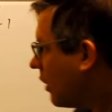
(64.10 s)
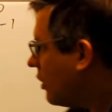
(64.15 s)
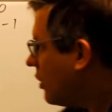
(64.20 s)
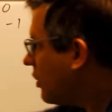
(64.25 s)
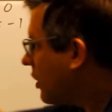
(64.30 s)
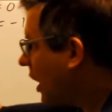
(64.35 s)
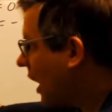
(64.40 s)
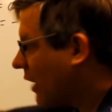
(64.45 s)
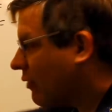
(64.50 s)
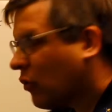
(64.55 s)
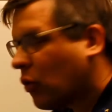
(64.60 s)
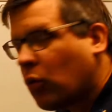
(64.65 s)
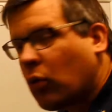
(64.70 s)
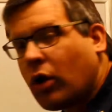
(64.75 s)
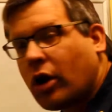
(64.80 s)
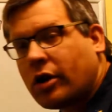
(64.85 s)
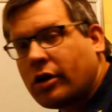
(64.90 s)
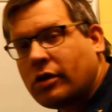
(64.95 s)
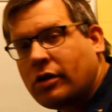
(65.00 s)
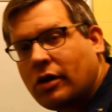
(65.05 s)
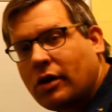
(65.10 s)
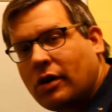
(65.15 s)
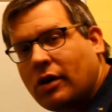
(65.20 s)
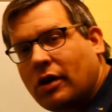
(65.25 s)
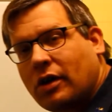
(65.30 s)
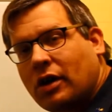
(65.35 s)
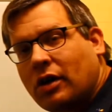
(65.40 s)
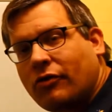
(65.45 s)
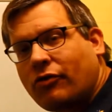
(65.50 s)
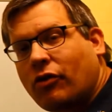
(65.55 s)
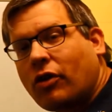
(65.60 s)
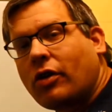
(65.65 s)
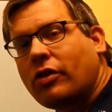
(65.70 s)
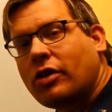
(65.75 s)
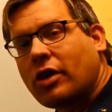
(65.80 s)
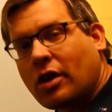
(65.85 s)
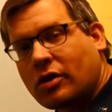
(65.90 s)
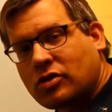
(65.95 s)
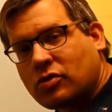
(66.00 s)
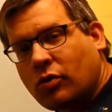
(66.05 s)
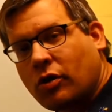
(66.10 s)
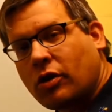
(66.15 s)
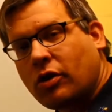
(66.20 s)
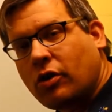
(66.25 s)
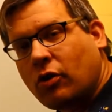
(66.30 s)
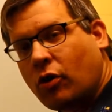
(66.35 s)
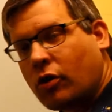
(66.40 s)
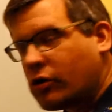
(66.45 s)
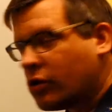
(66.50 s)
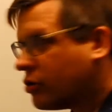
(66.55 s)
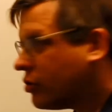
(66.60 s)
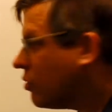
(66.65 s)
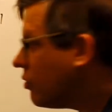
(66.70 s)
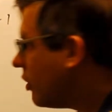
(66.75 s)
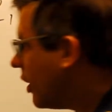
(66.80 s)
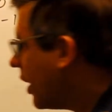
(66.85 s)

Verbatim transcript: I need to have a 1 in front of the x squared in order to do